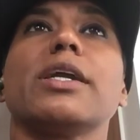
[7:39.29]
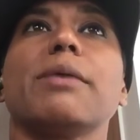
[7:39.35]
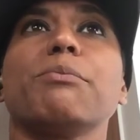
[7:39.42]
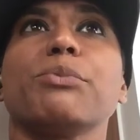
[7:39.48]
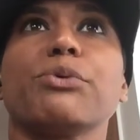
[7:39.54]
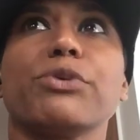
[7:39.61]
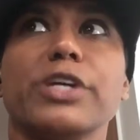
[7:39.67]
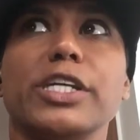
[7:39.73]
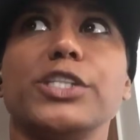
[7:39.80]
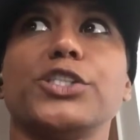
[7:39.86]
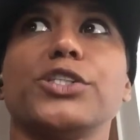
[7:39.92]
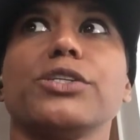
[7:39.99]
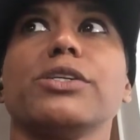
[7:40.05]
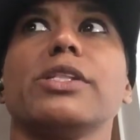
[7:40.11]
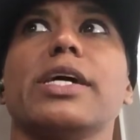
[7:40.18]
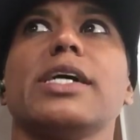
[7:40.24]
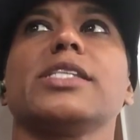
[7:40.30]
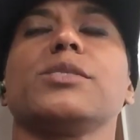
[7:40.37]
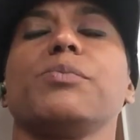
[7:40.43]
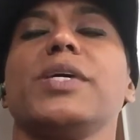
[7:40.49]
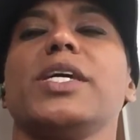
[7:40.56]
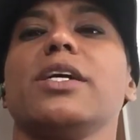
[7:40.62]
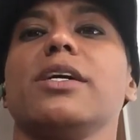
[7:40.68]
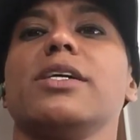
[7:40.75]
and I'm pretty sure that's
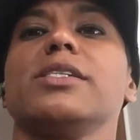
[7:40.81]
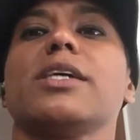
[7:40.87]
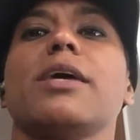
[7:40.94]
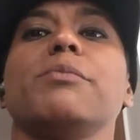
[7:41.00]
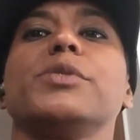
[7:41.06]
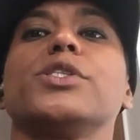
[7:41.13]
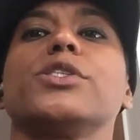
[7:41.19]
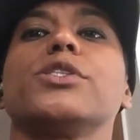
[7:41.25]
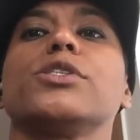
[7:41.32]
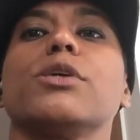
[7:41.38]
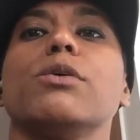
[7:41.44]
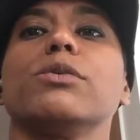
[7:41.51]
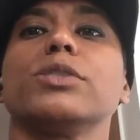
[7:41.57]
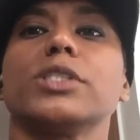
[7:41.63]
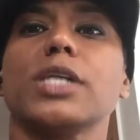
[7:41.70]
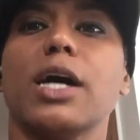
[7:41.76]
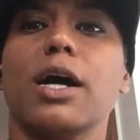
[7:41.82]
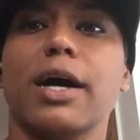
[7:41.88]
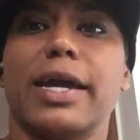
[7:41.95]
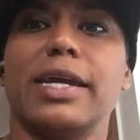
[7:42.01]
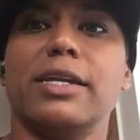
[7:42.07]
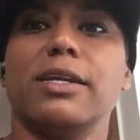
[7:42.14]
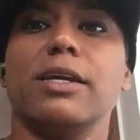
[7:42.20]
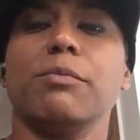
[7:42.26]
because I'm so
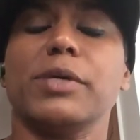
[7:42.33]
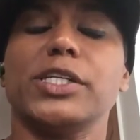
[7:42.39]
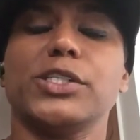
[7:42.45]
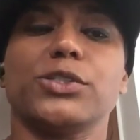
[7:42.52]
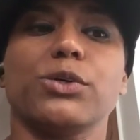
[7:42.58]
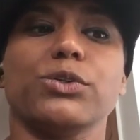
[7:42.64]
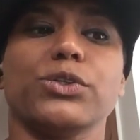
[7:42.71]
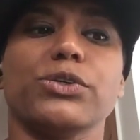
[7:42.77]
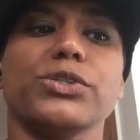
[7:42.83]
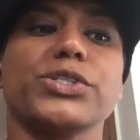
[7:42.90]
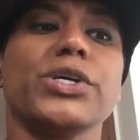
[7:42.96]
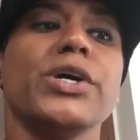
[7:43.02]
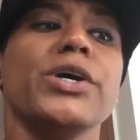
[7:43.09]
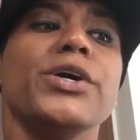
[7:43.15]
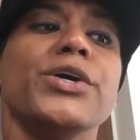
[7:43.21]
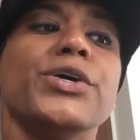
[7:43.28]
tight in my shoulders.